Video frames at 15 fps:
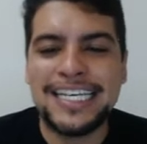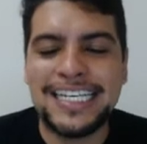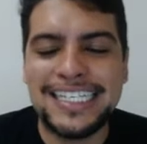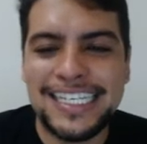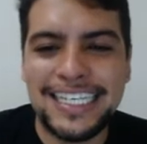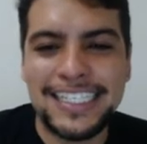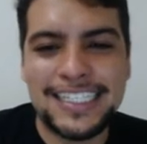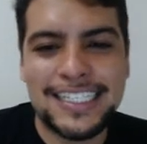
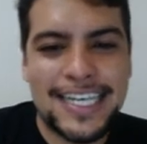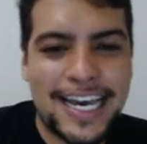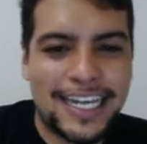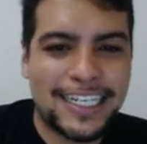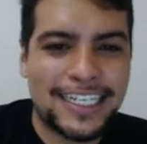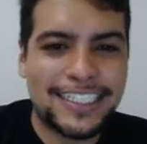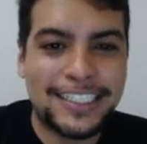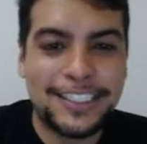is he
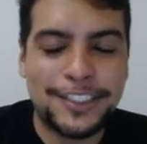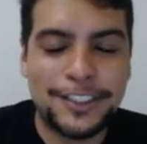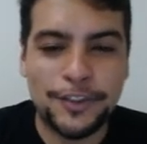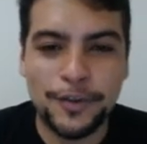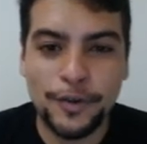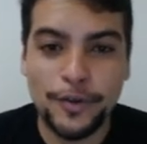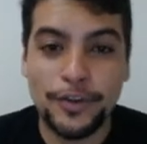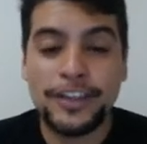telling the
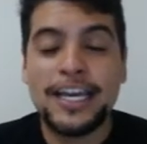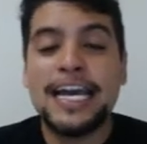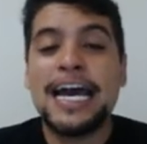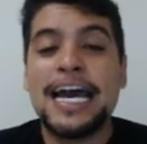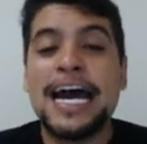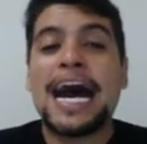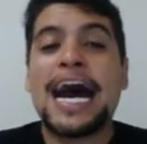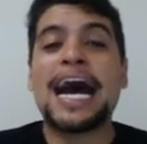truth?
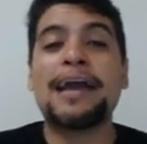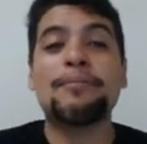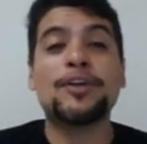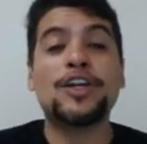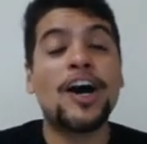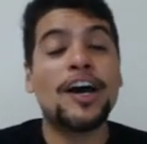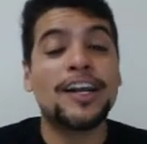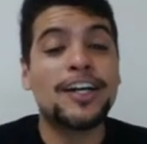I'm
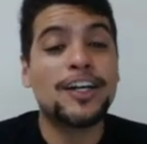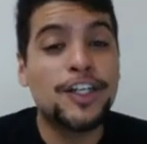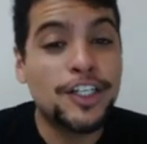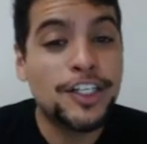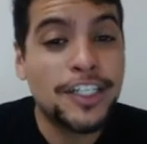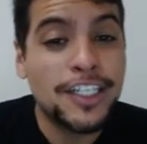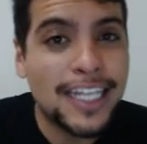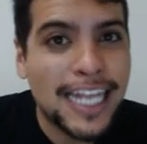not a
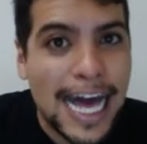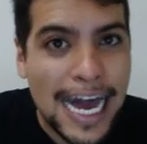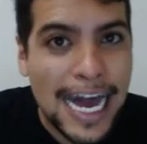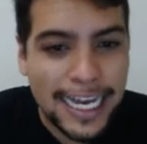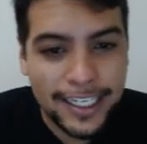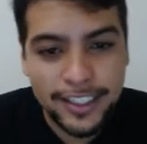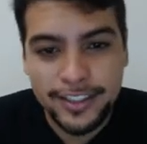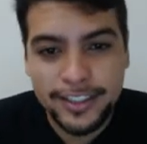good
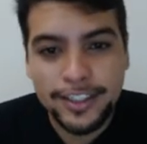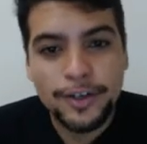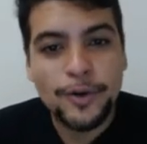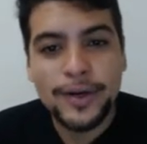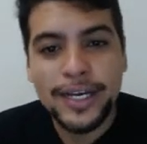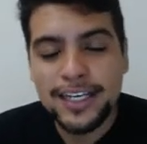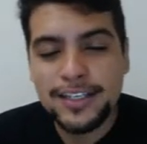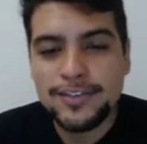liar,
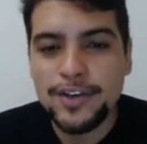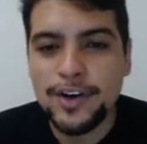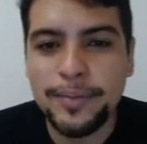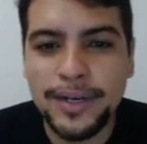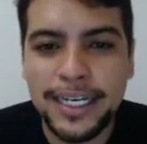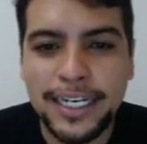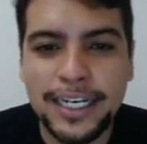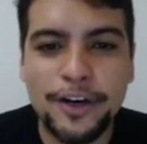okay? So
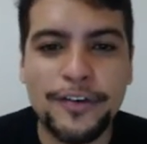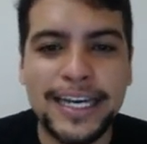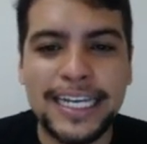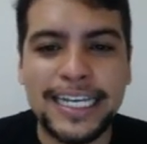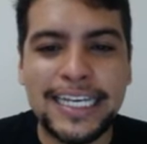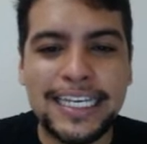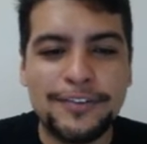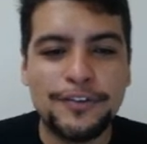I'm gonna
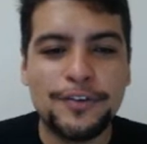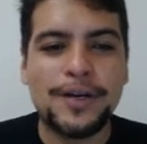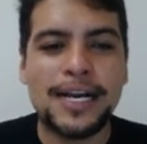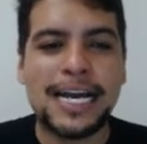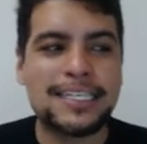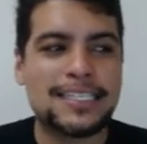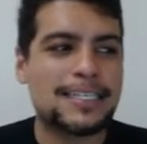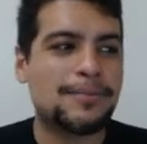already give you
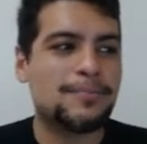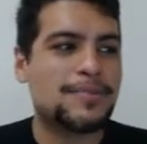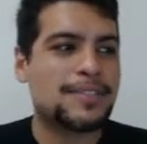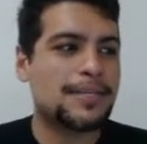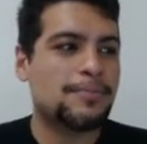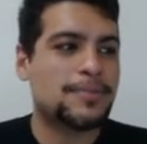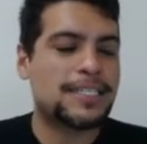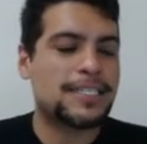guys some
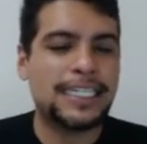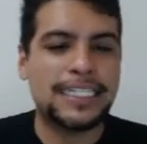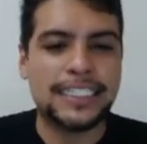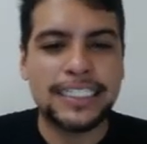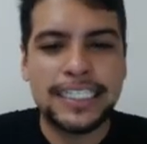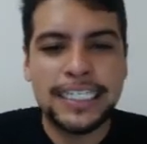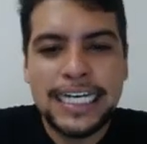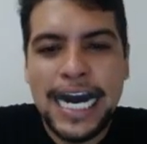tips
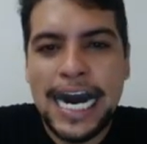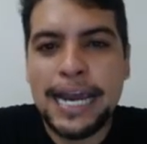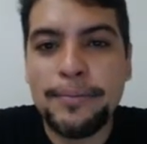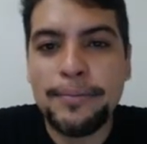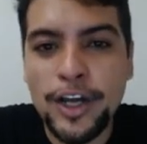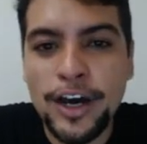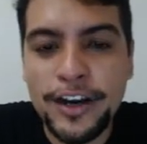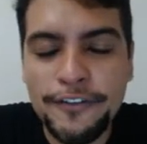here.
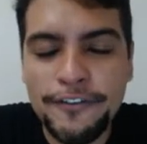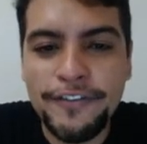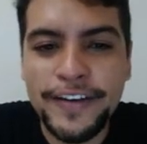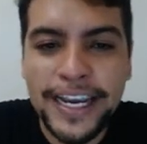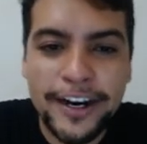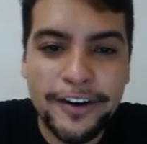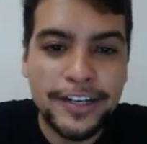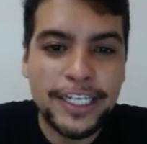I'm not a
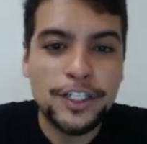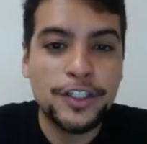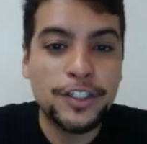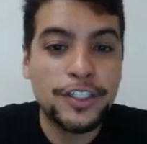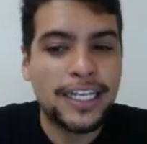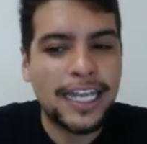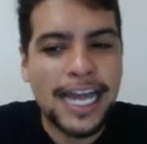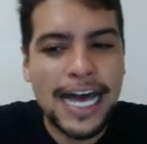very
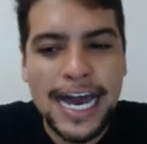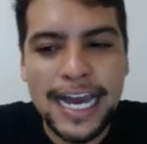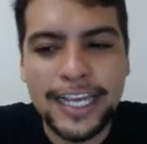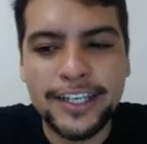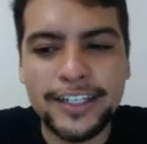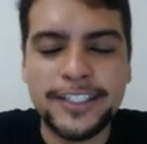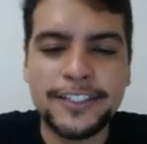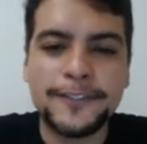good
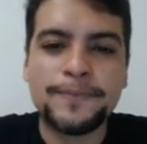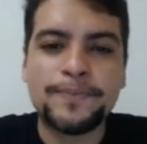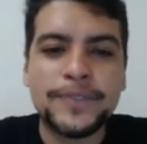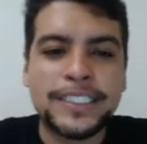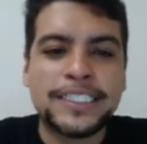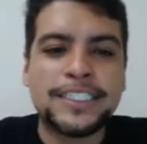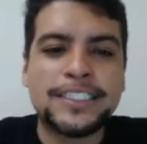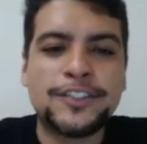liar.
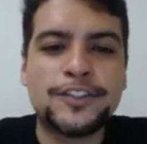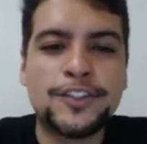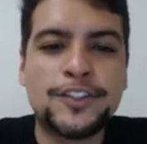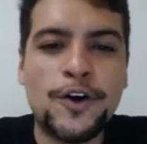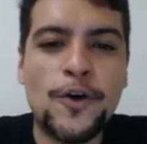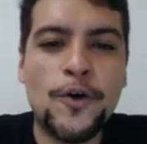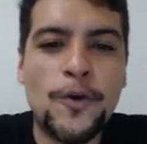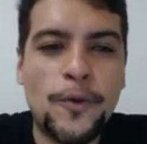
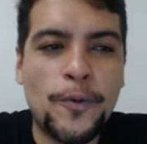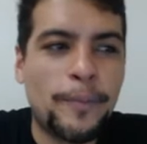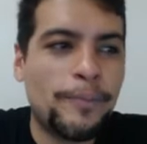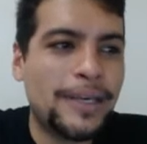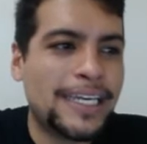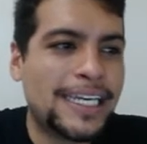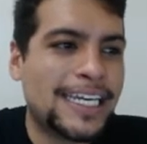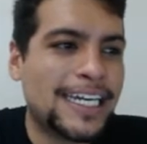So
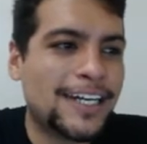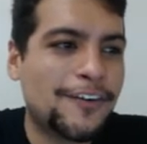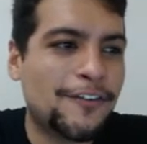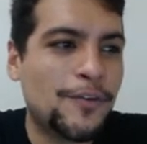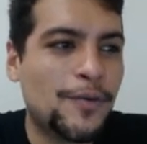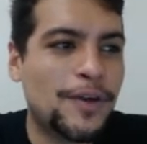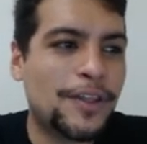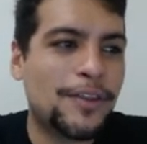be
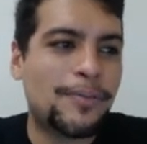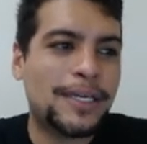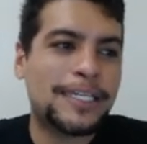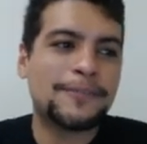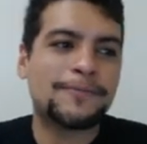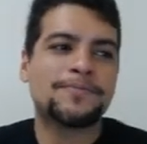careful with me.